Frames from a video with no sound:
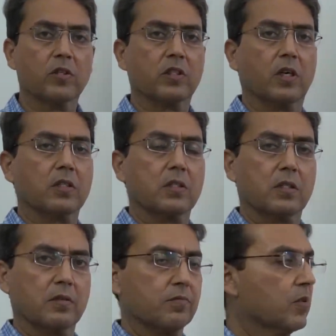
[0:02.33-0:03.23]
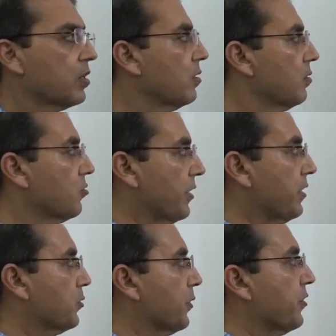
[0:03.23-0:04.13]
discuss
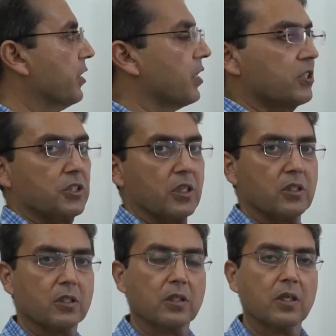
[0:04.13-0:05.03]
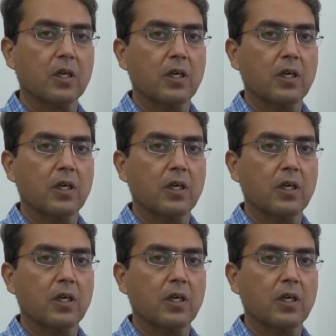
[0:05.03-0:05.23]
tricuspid regurgitation.